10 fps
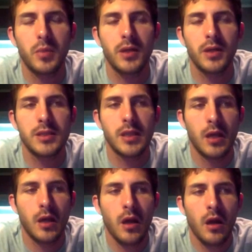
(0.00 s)
But
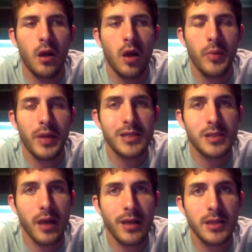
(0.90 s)
Hope you guys
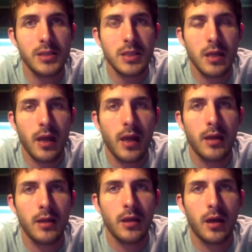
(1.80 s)
like it,
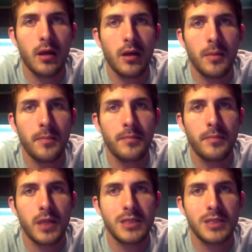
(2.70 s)
and like I